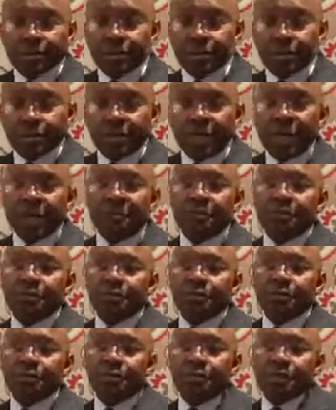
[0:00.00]
so we have
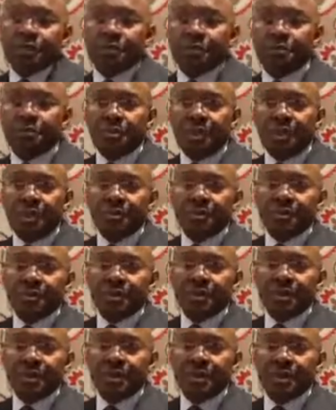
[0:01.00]
to really plan
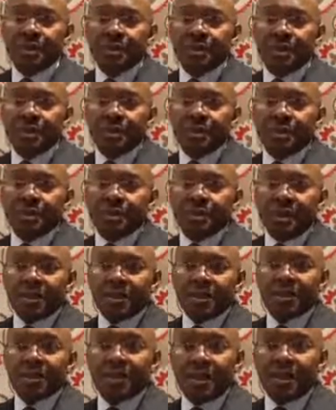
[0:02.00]
for that.
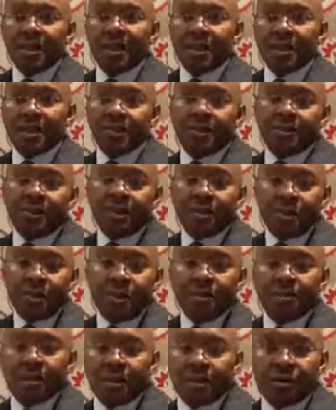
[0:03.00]
But clearly there were a
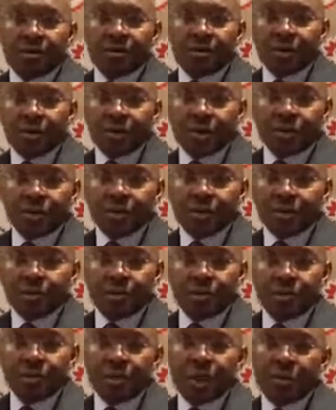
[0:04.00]
number of
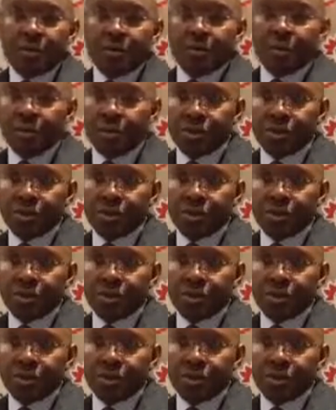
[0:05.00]
important